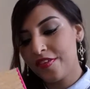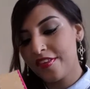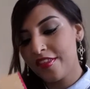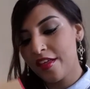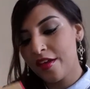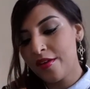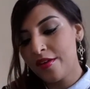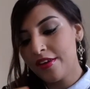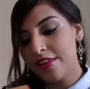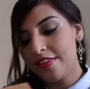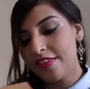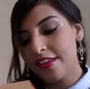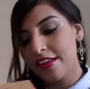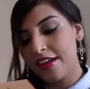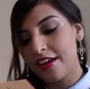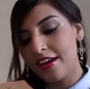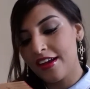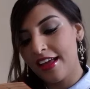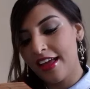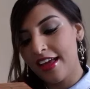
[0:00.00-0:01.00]
it's the only
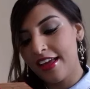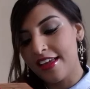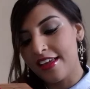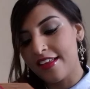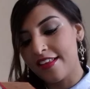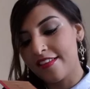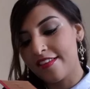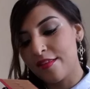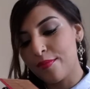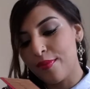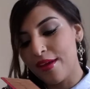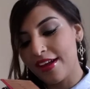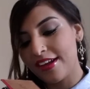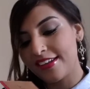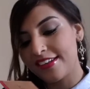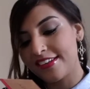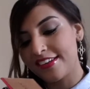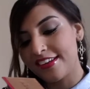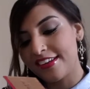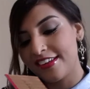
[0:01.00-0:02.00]
thing i hate is the
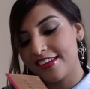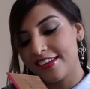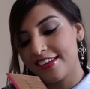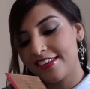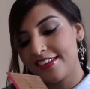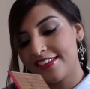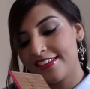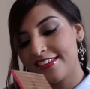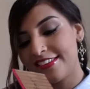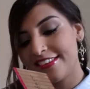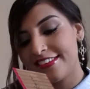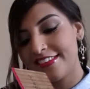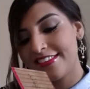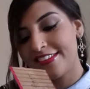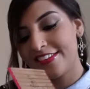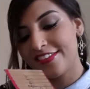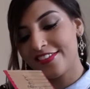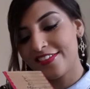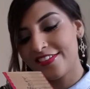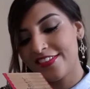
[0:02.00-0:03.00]
packaging it's just
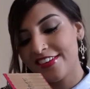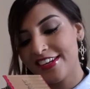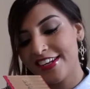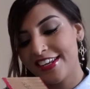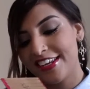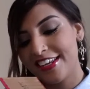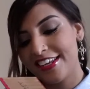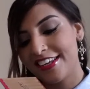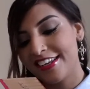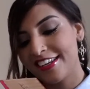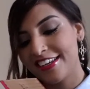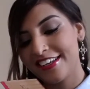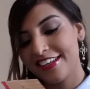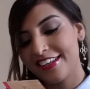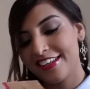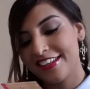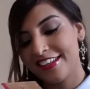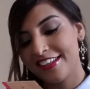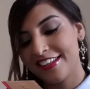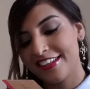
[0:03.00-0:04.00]
really
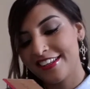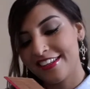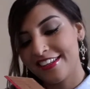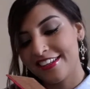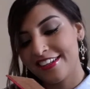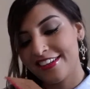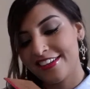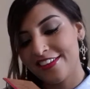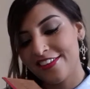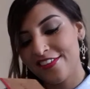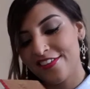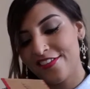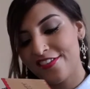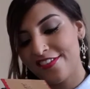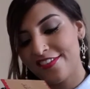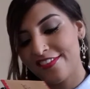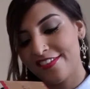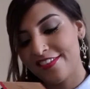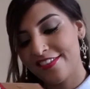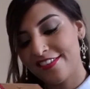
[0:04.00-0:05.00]

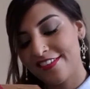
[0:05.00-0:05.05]
not